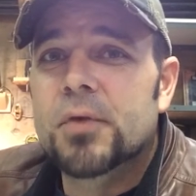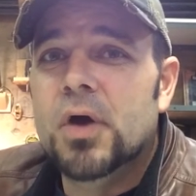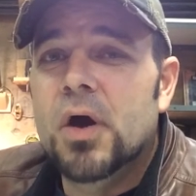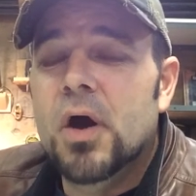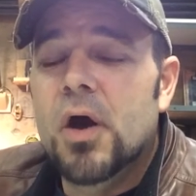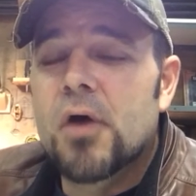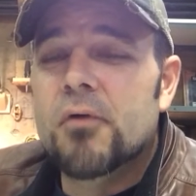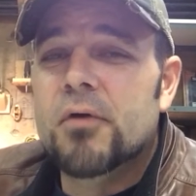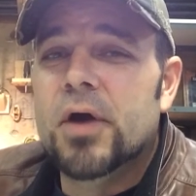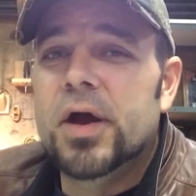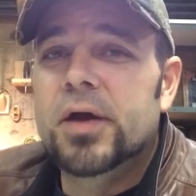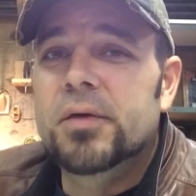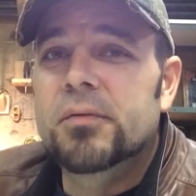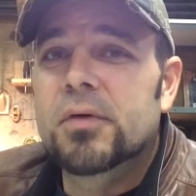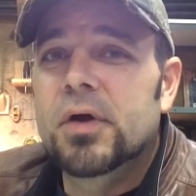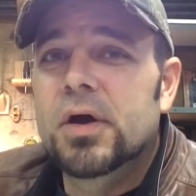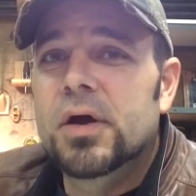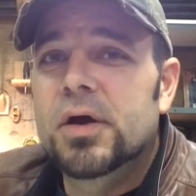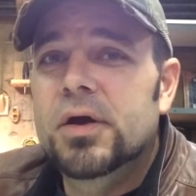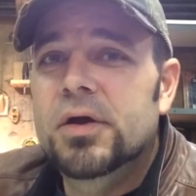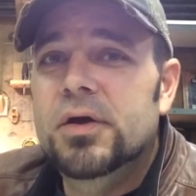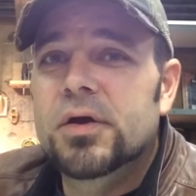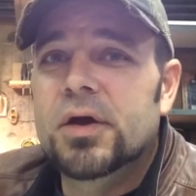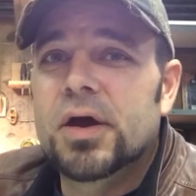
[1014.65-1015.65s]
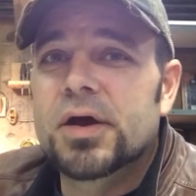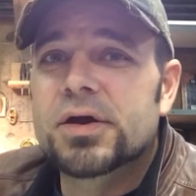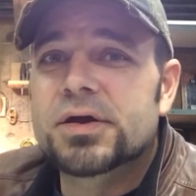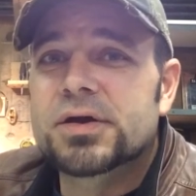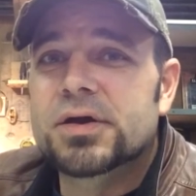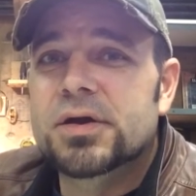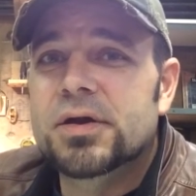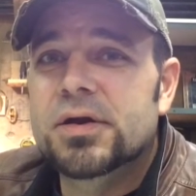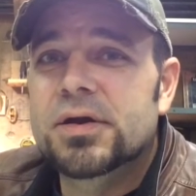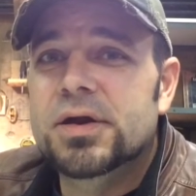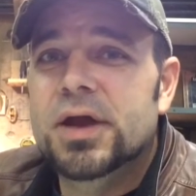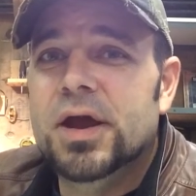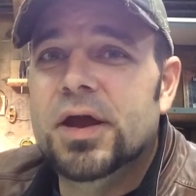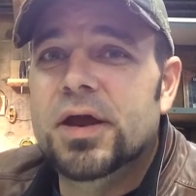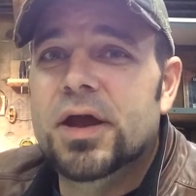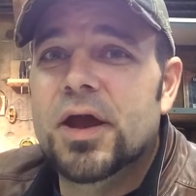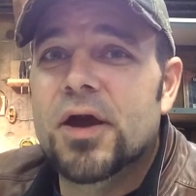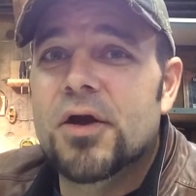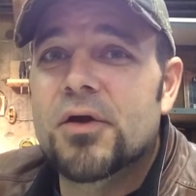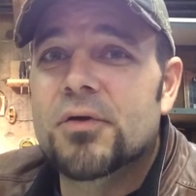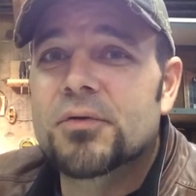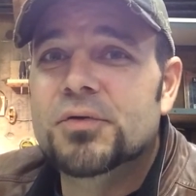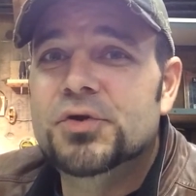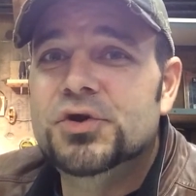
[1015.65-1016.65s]
All right, you guys take
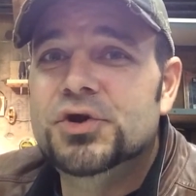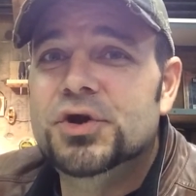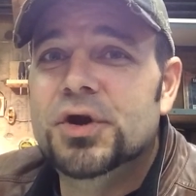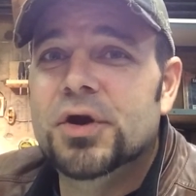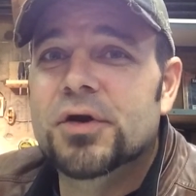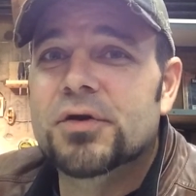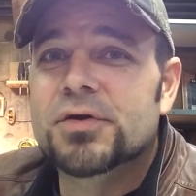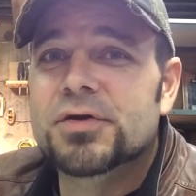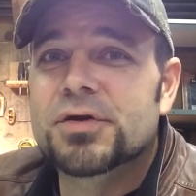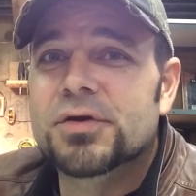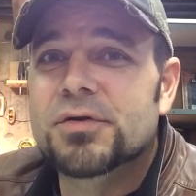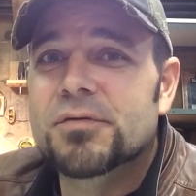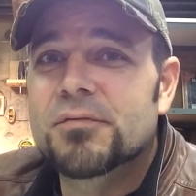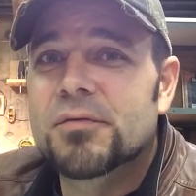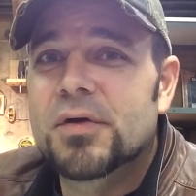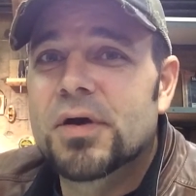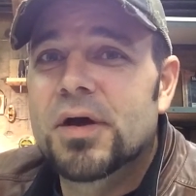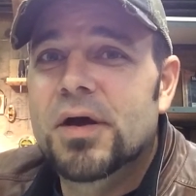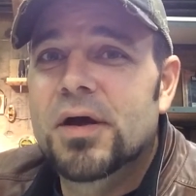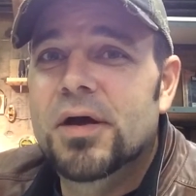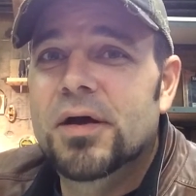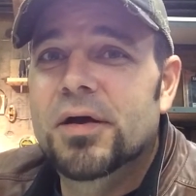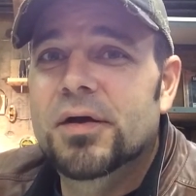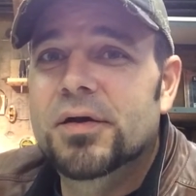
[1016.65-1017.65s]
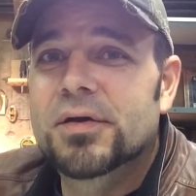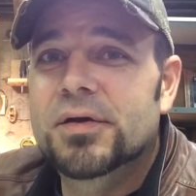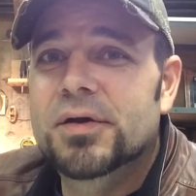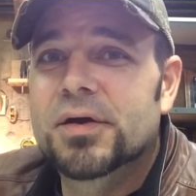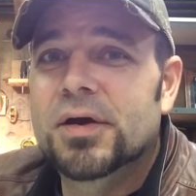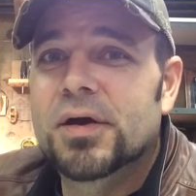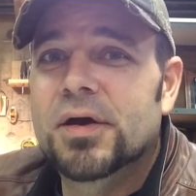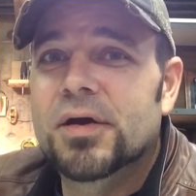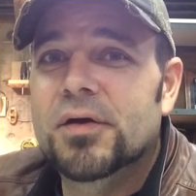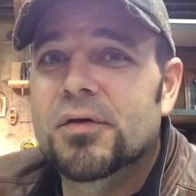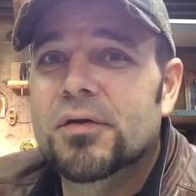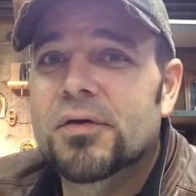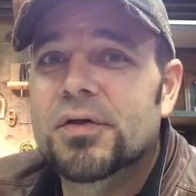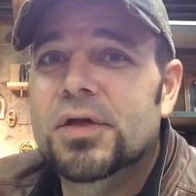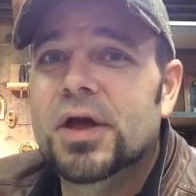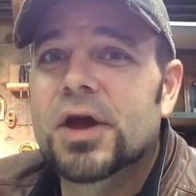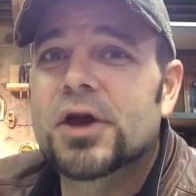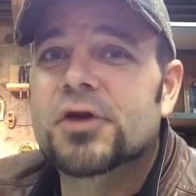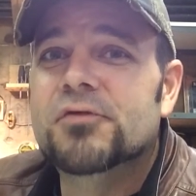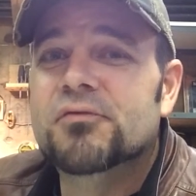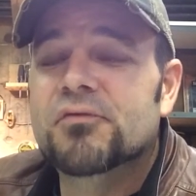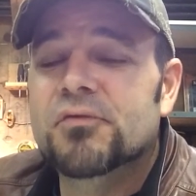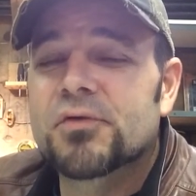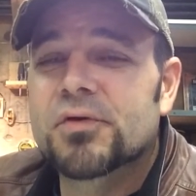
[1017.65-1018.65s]
care. Cheers, and thanks
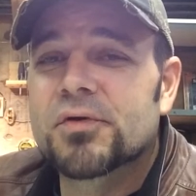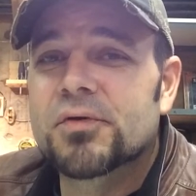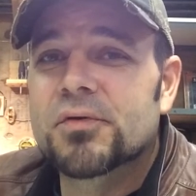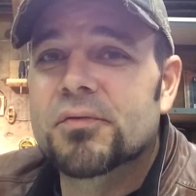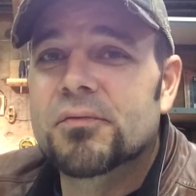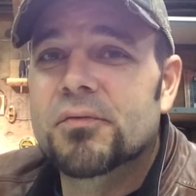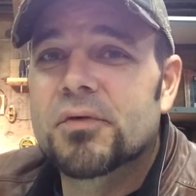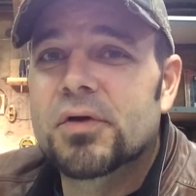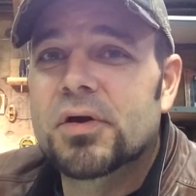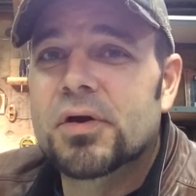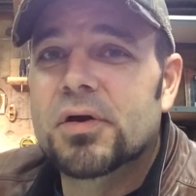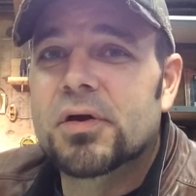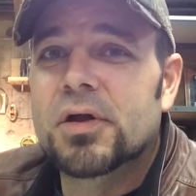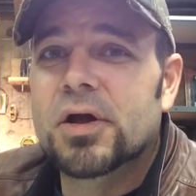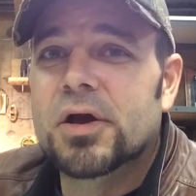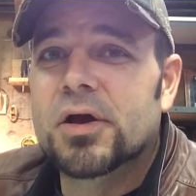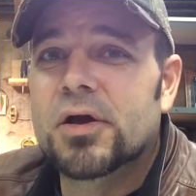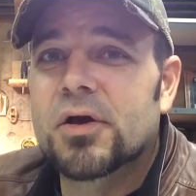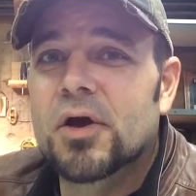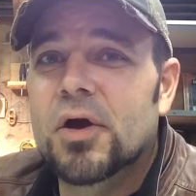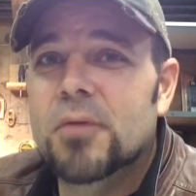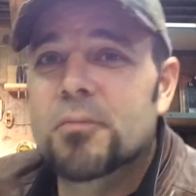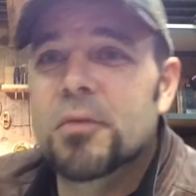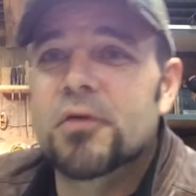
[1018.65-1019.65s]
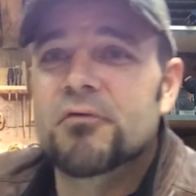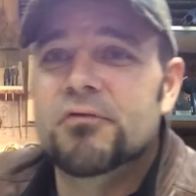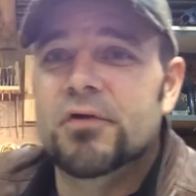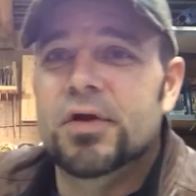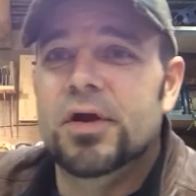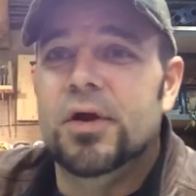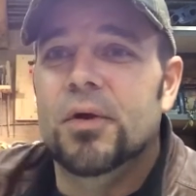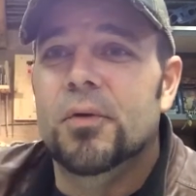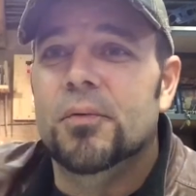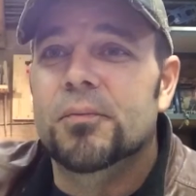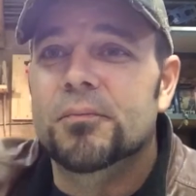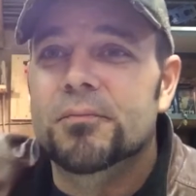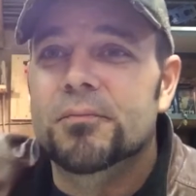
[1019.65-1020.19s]
for clicking on my video.